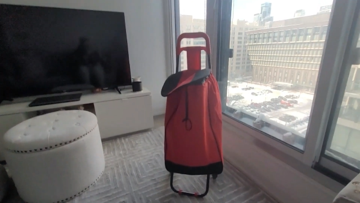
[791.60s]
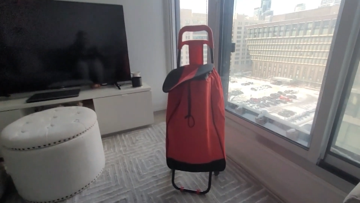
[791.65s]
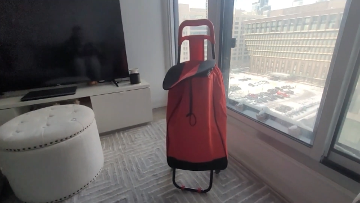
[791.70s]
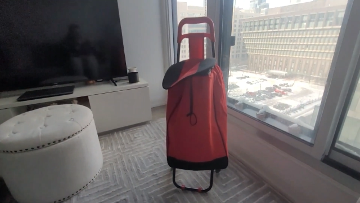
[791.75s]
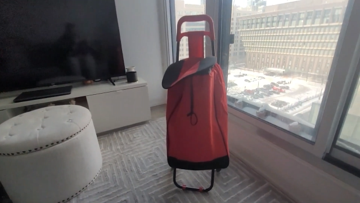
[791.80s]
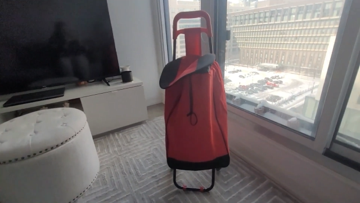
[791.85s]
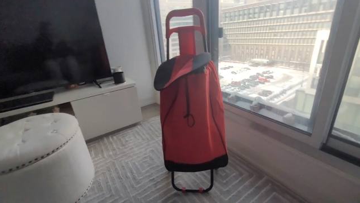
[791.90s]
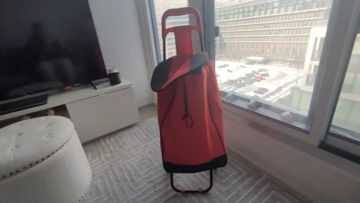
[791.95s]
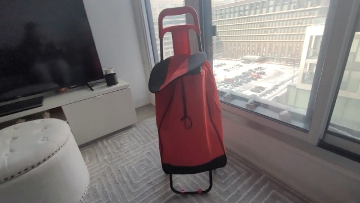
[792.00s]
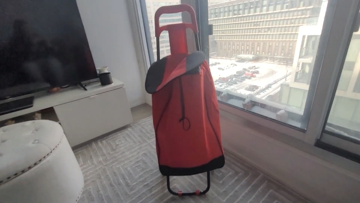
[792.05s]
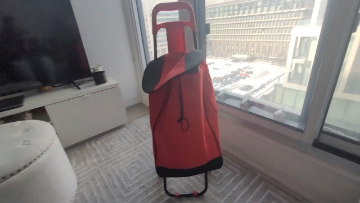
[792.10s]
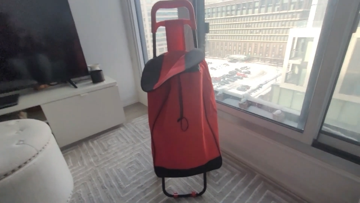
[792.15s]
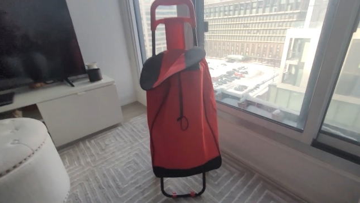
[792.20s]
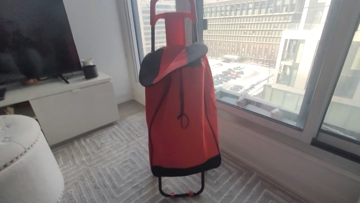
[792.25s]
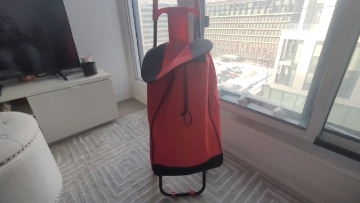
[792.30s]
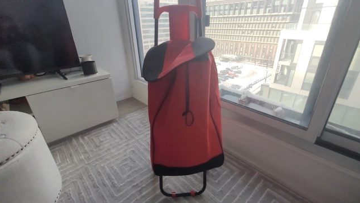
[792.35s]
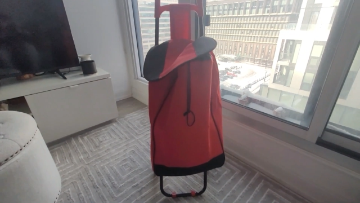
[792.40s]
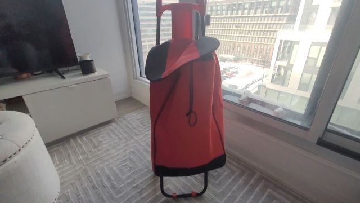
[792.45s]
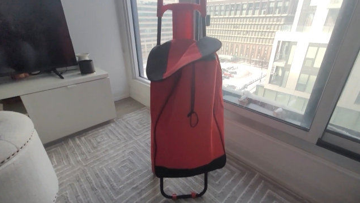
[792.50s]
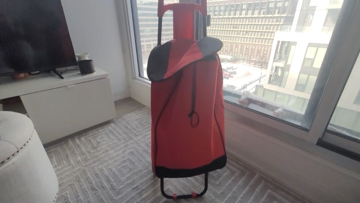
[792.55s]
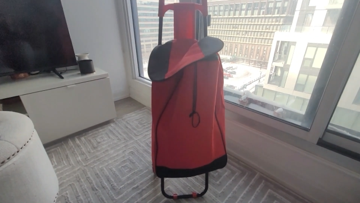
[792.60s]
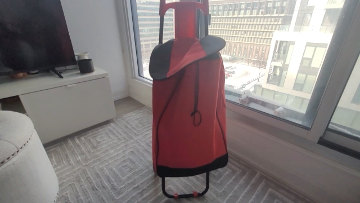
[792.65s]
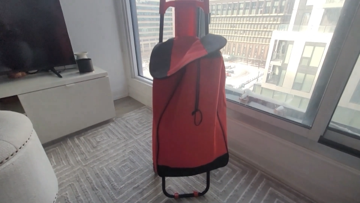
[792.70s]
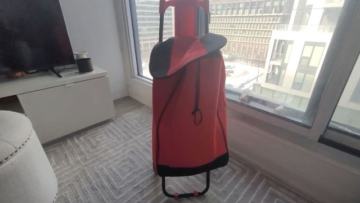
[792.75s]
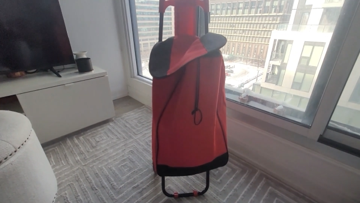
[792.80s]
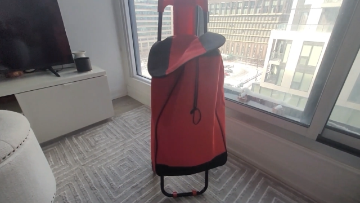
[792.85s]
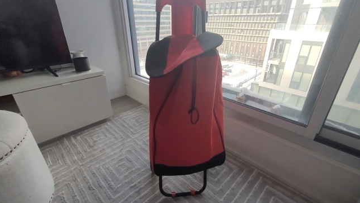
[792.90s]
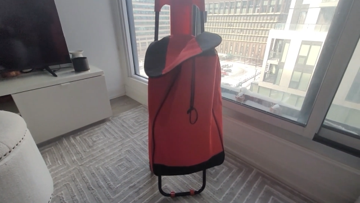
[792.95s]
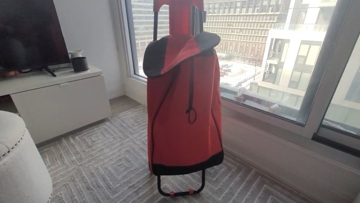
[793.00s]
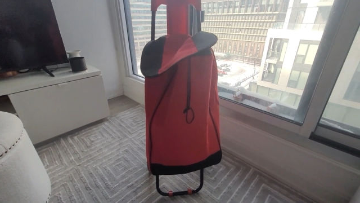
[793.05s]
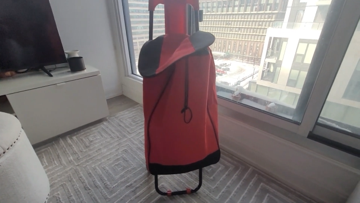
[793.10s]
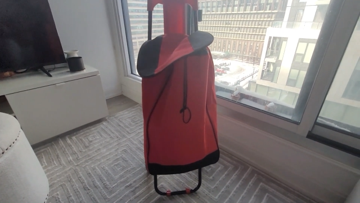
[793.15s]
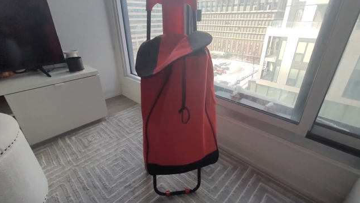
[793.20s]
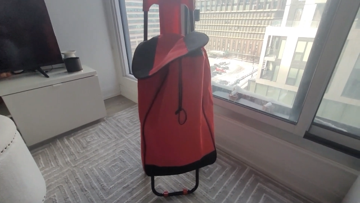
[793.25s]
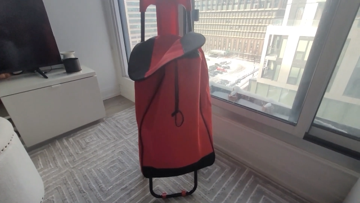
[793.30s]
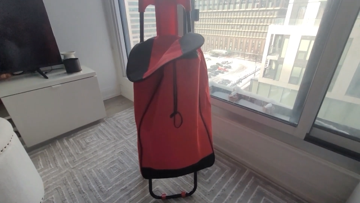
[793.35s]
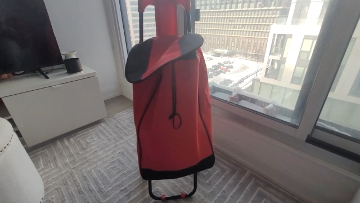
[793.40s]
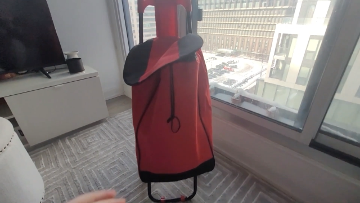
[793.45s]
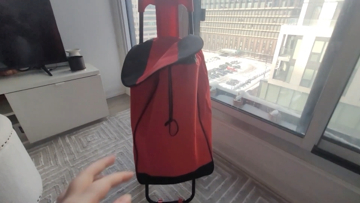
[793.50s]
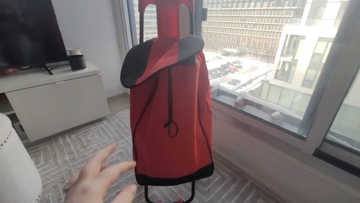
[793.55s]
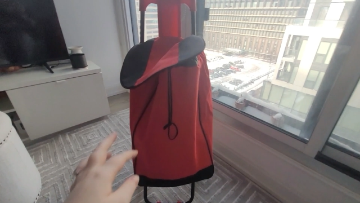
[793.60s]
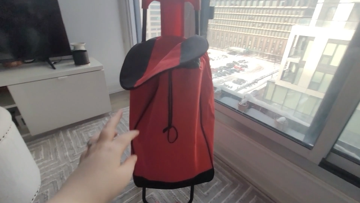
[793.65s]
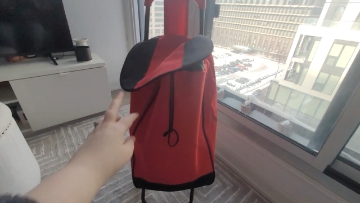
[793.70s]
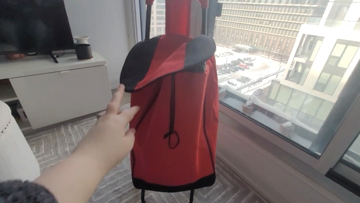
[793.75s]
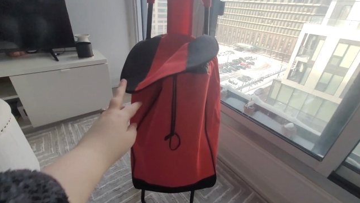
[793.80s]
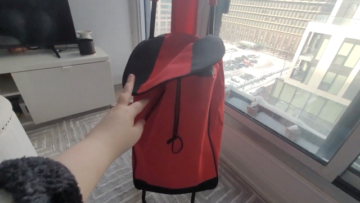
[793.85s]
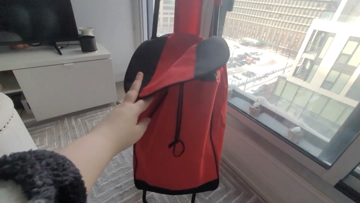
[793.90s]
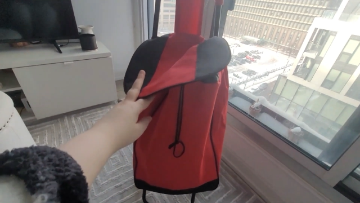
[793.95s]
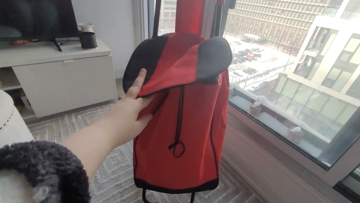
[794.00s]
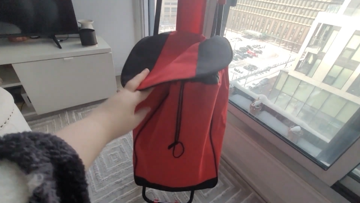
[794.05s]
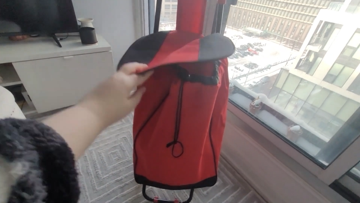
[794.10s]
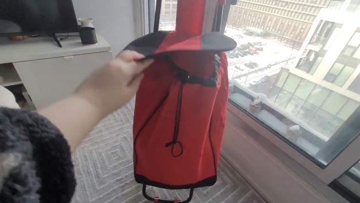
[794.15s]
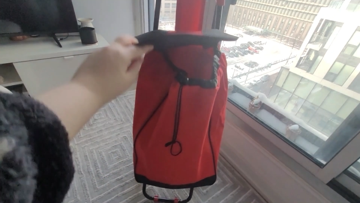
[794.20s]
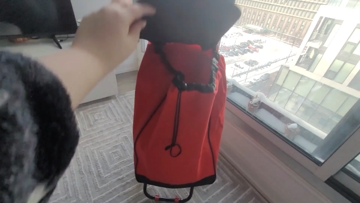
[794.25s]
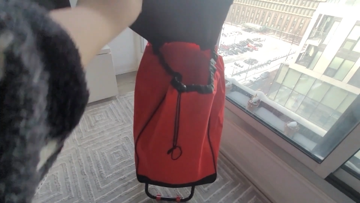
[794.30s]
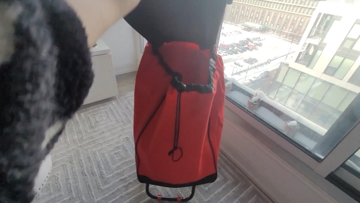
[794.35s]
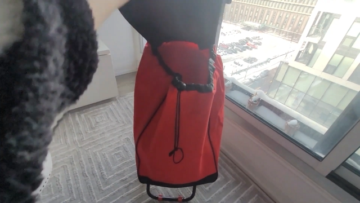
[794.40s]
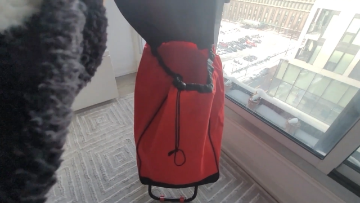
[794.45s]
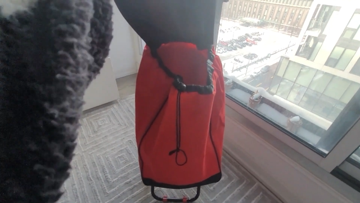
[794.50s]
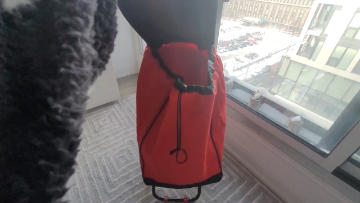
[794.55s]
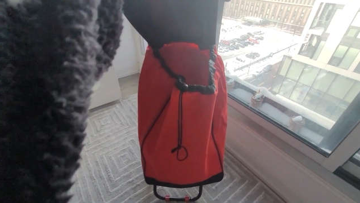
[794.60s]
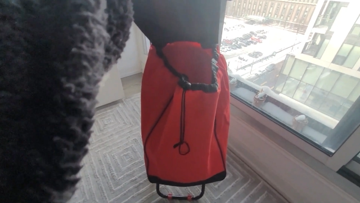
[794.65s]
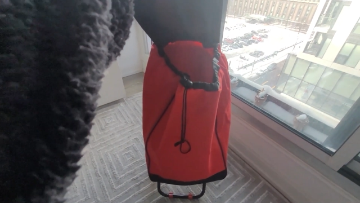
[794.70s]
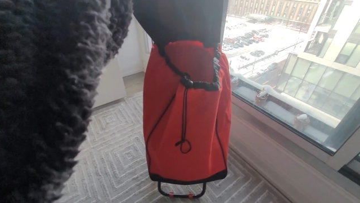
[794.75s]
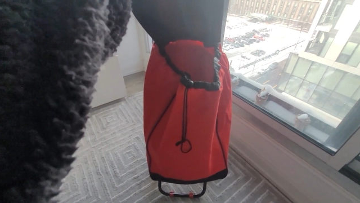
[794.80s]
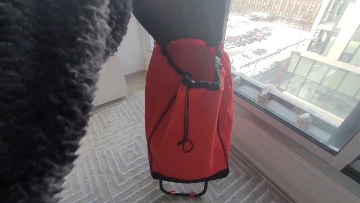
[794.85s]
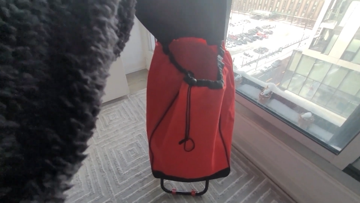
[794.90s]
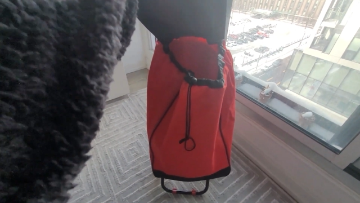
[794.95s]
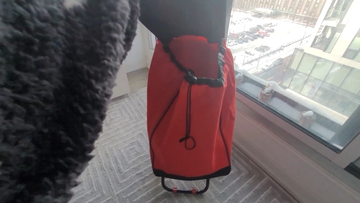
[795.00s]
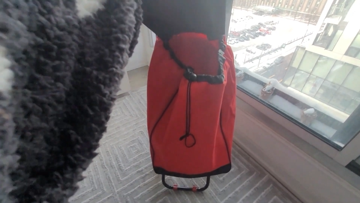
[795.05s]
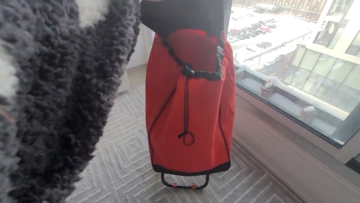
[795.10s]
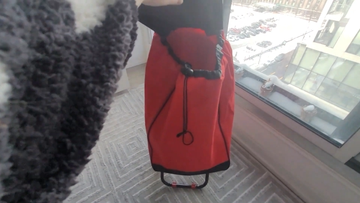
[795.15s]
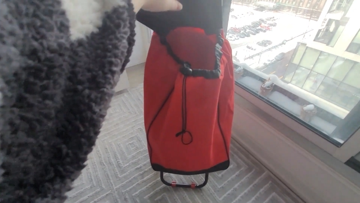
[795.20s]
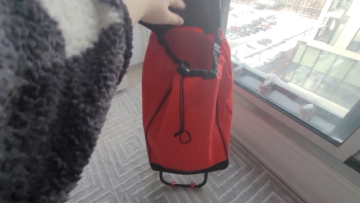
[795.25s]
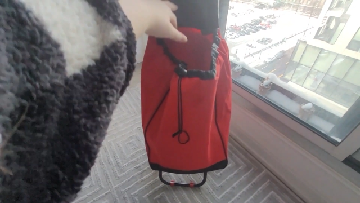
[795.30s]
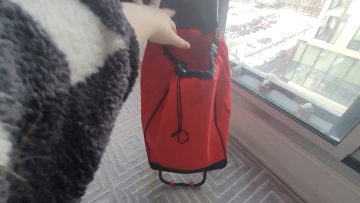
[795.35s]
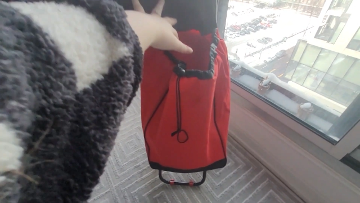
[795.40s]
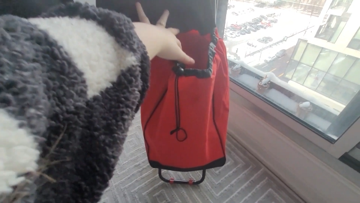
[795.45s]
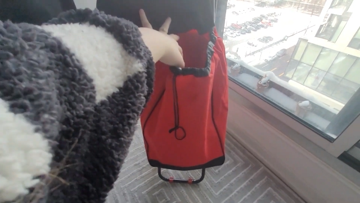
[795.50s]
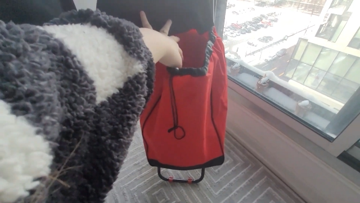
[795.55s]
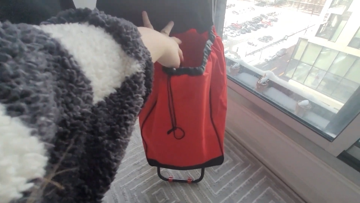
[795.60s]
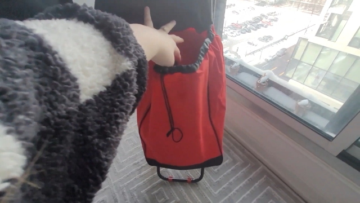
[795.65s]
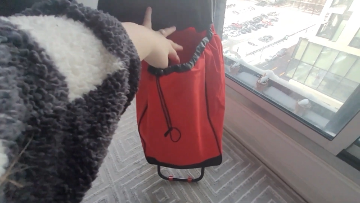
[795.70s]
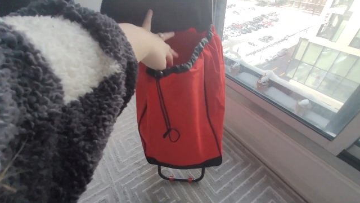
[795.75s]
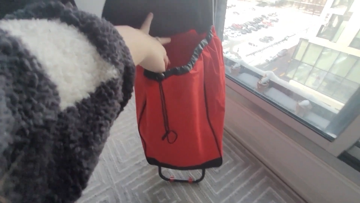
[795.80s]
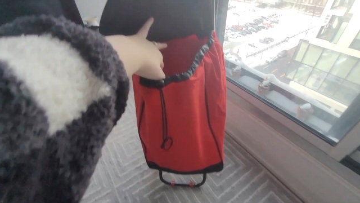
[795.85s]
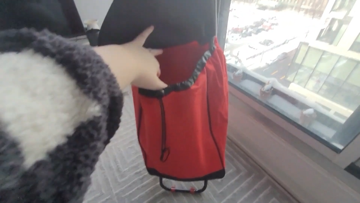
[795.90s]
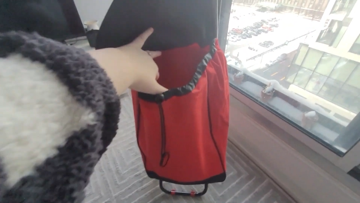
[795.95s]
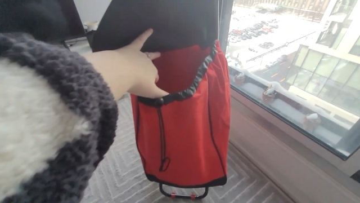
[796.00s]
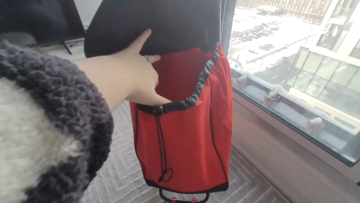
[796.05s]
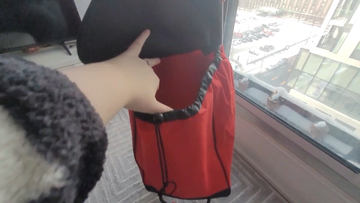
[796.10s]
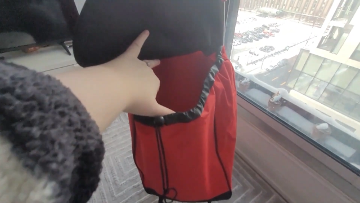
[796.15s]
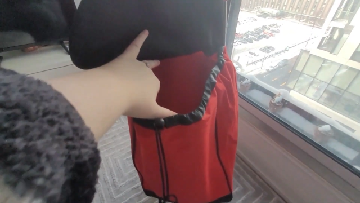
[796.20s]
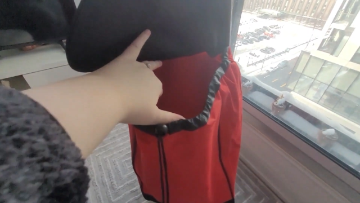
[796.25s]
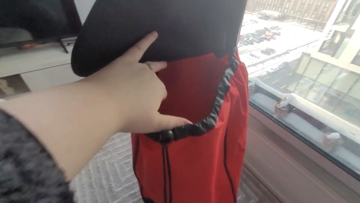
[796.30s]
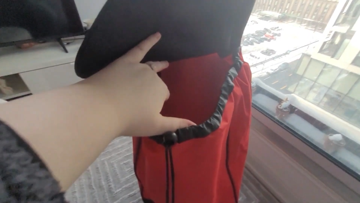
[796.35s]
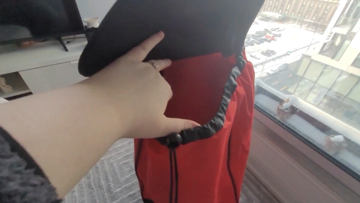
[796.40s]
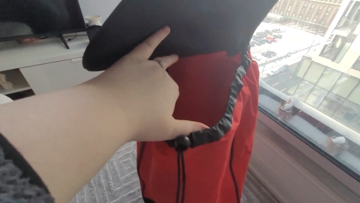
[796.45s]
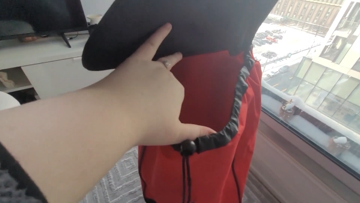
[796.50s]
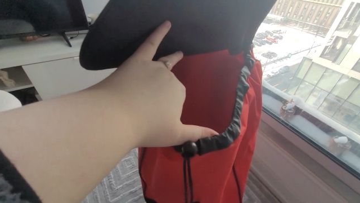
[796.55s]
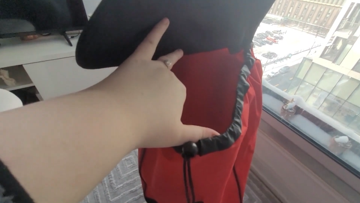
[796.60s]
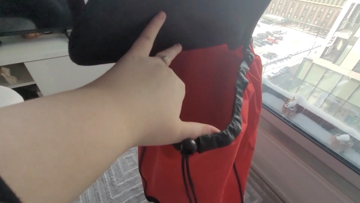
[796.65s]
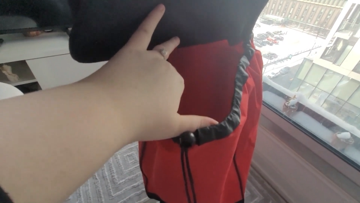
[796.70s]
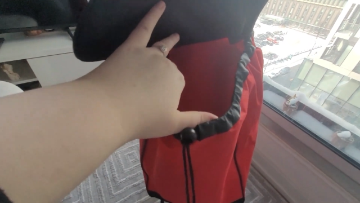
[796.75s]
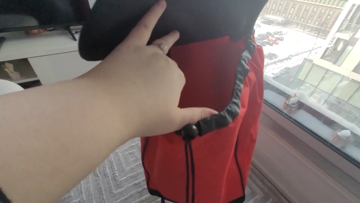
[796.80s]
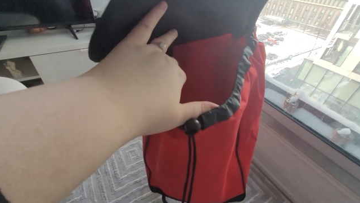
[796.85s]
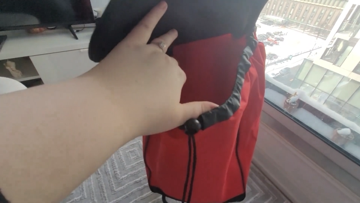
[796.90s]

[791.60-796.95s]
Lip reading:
No face is visible, so there are no lips to read.